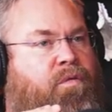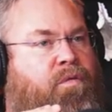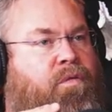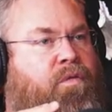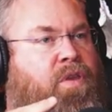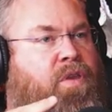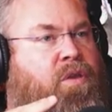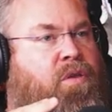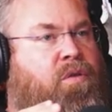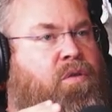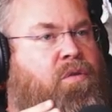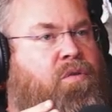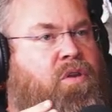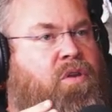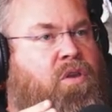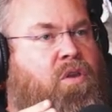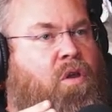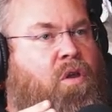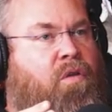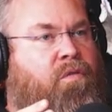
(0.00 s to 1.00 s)
for you to
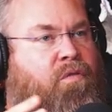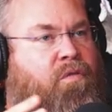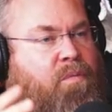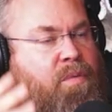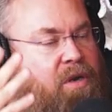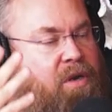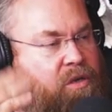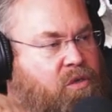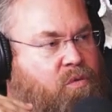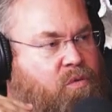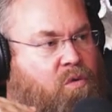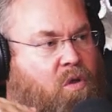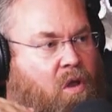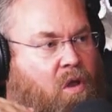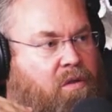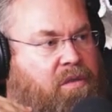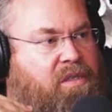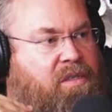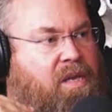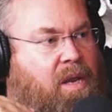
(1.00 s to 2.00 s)
go from initial
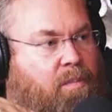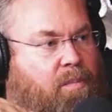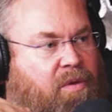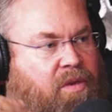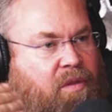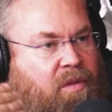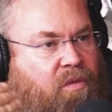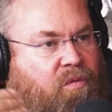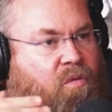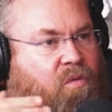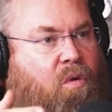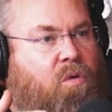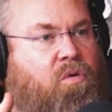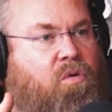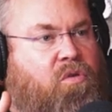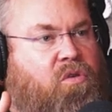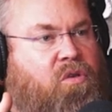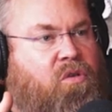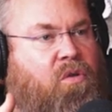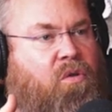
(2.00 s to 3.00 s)
concept
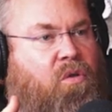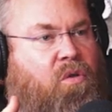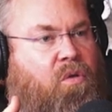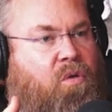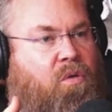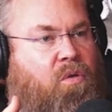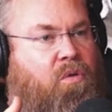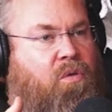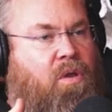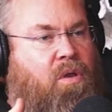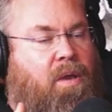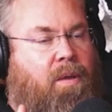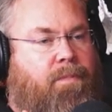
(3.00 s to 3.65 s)
through to